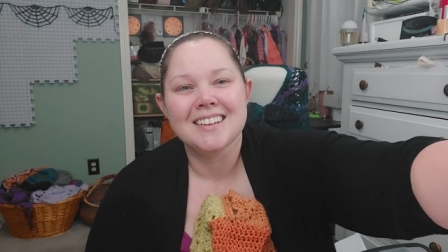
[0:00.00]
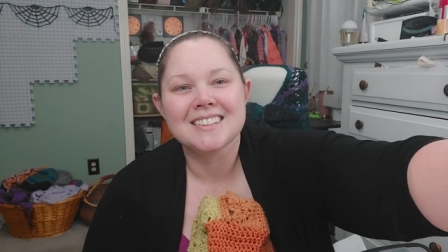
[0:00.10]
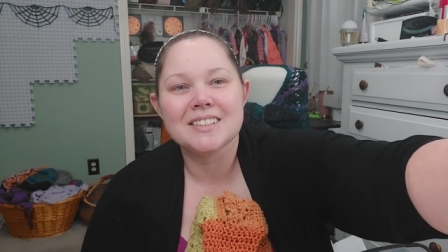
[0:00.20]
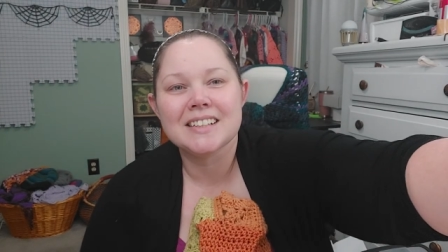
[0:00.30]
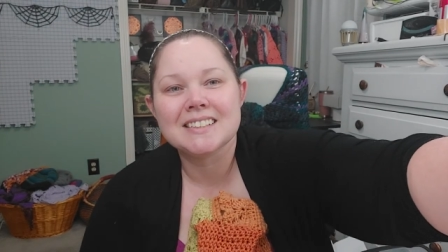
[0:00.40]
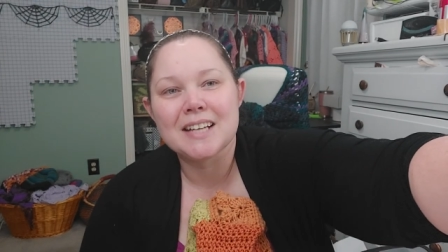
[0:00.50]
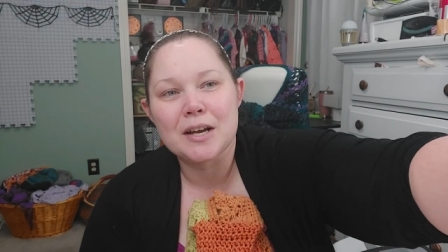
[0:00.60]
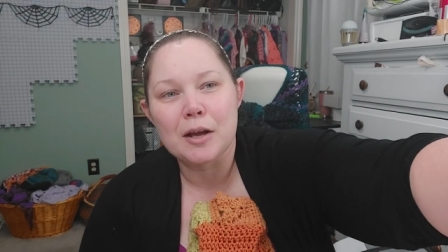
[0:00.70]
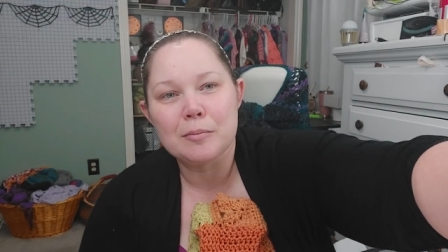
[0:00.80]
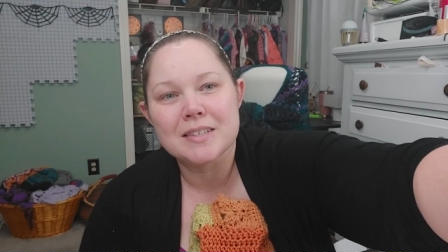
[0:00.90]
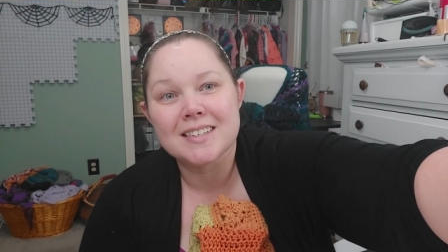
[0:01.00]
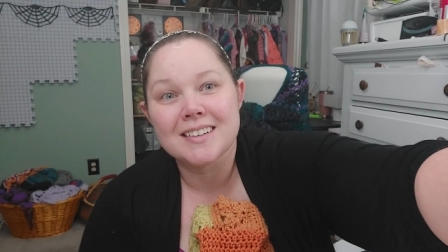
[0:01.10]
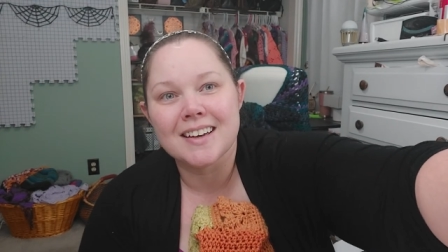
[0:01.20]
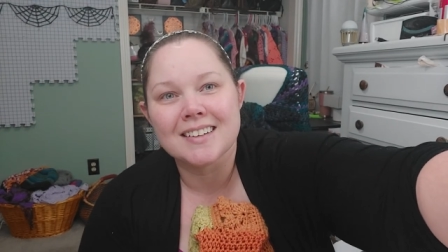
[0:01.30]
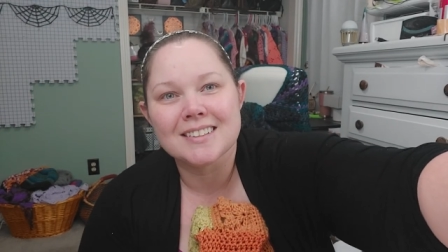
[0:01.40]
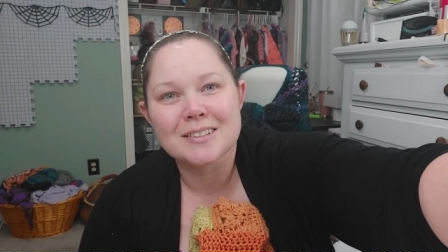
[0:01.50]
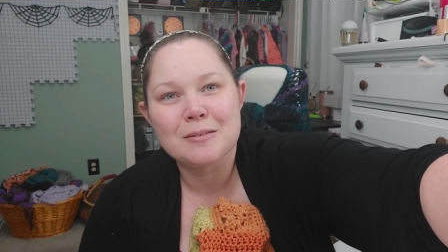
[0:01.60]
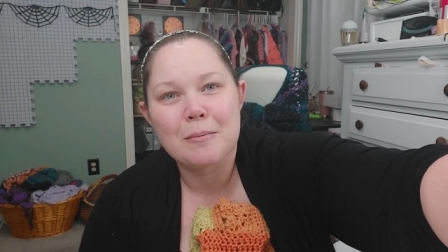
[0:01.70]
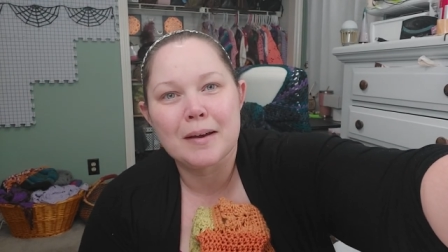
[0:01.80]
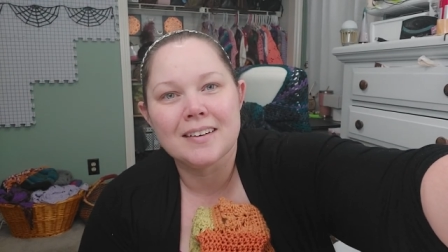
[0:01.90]
Until next time, see you guys.
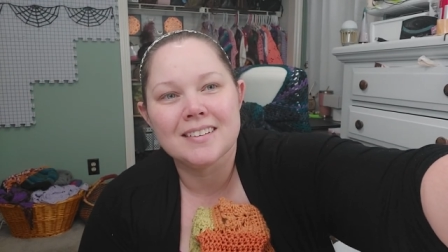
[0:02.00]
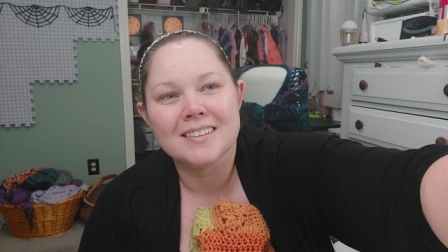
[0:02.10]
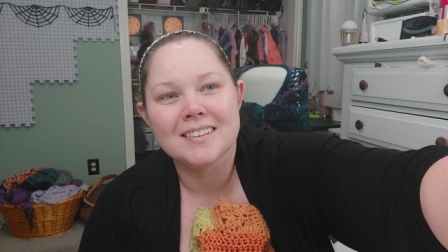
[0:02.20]
Bye.